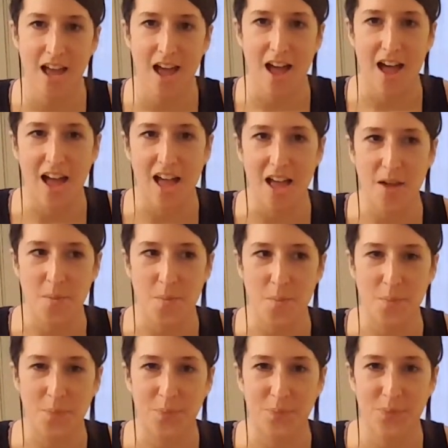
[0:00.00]

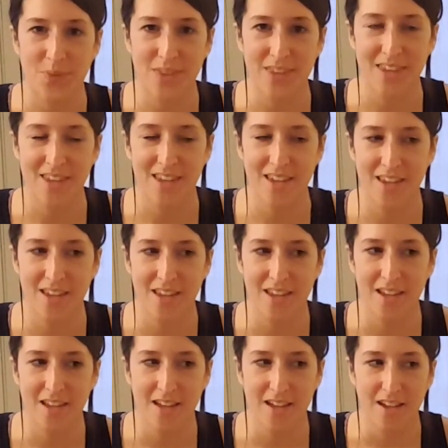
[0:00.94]
Um,
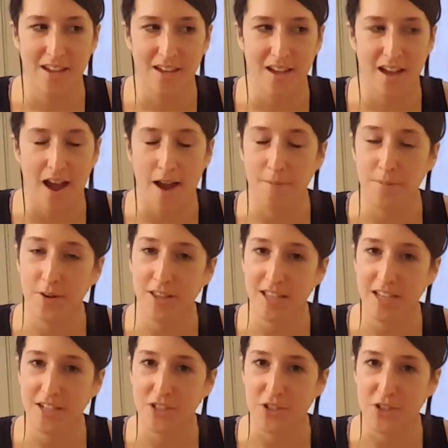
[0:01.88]
I'm
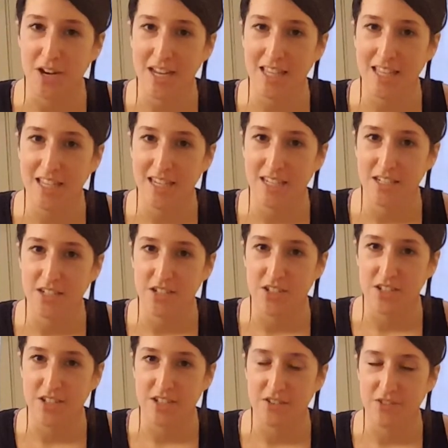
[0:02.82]
really enjoying
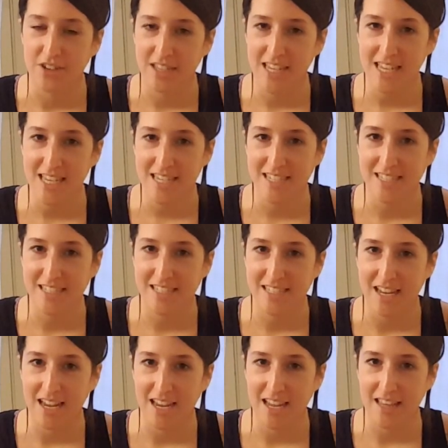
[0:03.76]
doing
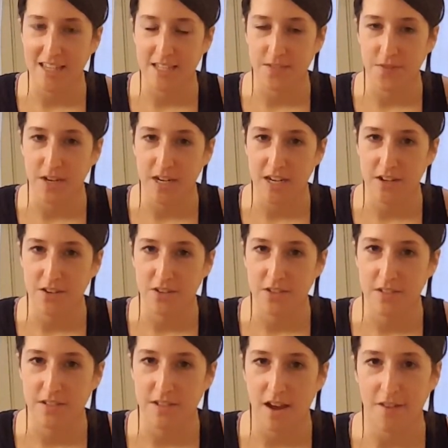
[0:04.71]
this and these
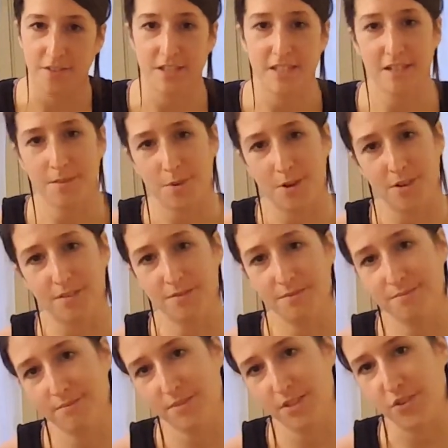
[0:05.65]
videos. Obviously I'm all
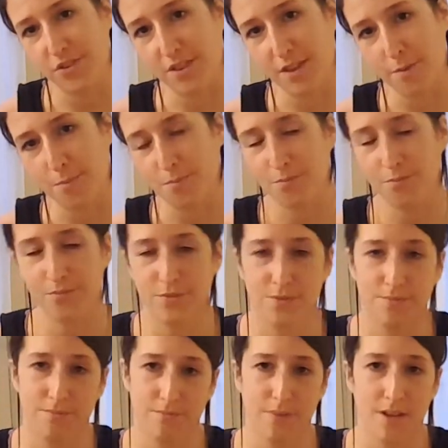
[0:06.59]
doing them
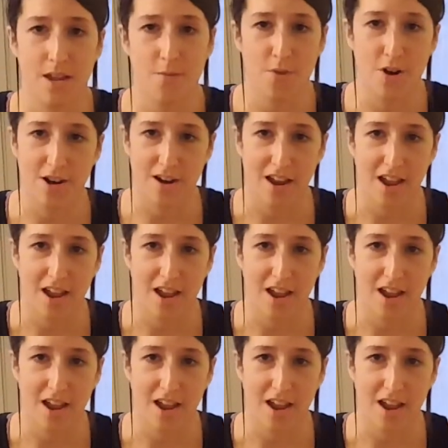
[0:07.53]
in one